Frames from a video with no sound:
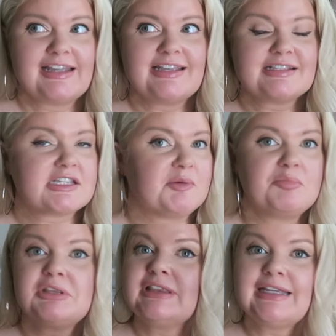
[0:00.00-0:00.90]
is
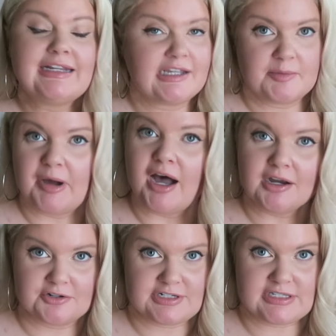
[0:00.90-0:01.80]
complete
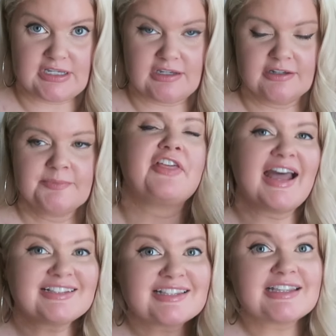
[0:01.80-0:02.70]
hypocrisy.
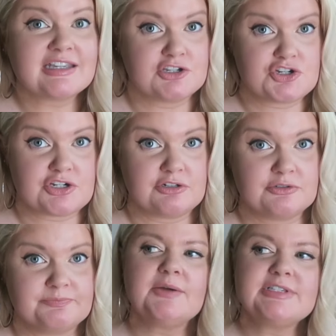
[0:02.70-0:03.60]
That's the issue.
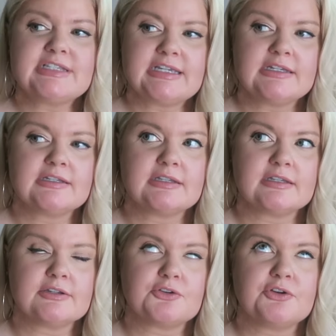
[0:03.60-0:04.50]
And I would say
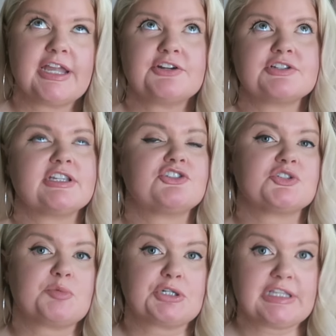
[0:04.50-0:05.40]
creators like
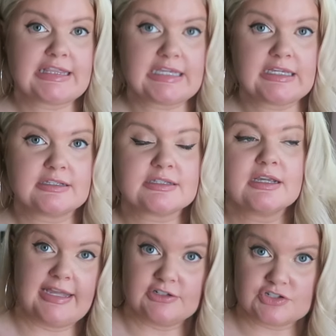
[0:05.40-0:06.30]
Just Pearly Things,
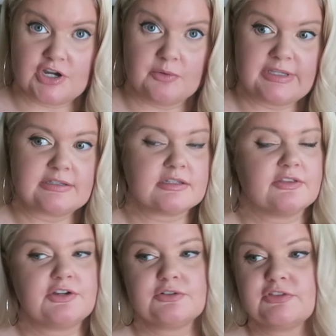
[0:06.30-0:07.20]
Candace Owens,
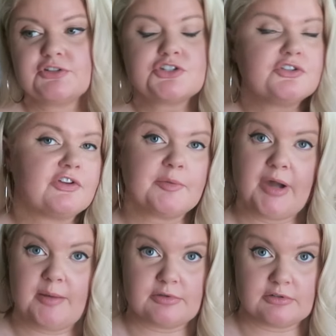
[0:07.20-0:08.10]
they're two very
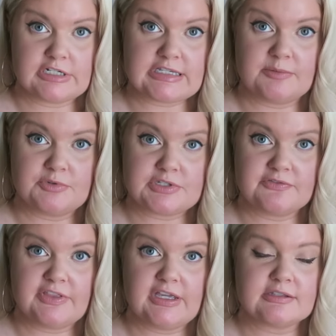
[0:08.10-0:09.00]
popular examples
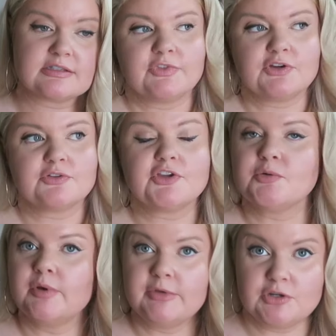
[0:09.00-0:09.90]
of this. They're
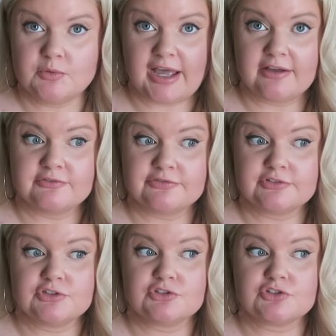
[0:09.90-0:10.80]
women who have
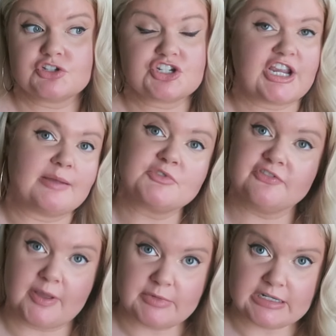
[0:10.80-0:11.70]
shamed
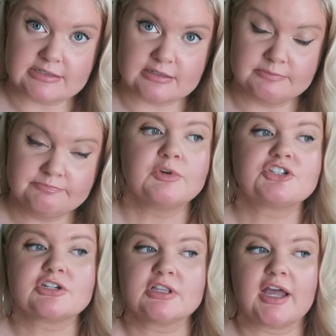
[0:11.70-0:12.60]
feminism,
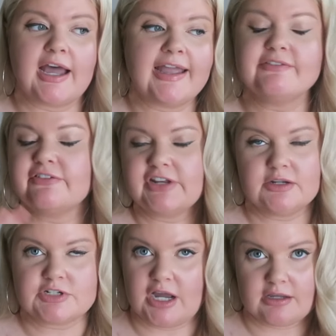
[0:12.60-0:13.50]
which I have a
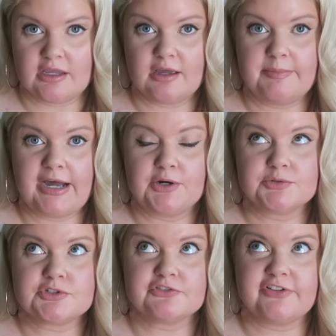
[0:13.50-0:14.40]
video talking
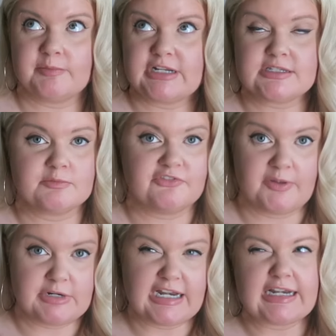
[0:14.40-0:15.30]
about feminism and
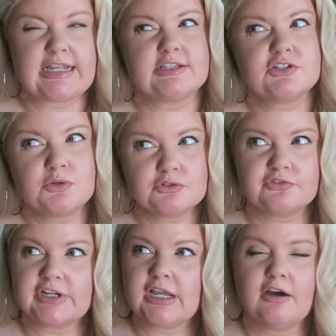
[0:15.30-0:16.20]
femininity. It's an older
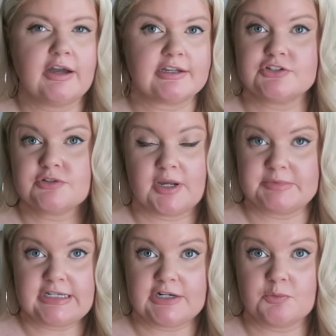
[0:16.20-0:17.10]
video. I could do an
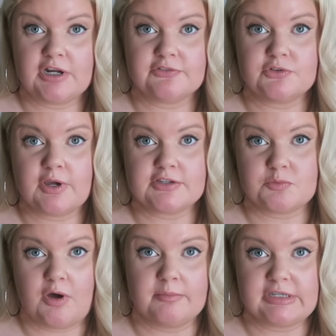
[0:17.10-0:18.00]
updated one if you guys
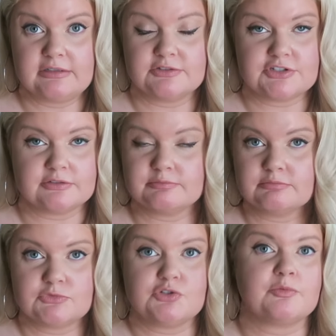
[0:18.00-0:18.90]
want me to
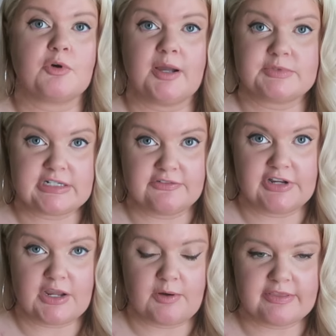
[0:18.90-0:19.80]
do a more updated
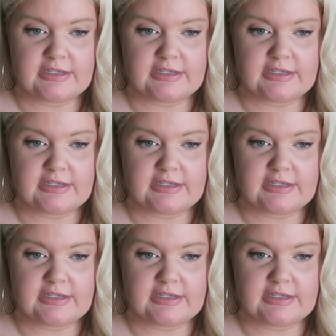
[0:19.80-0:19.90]
video on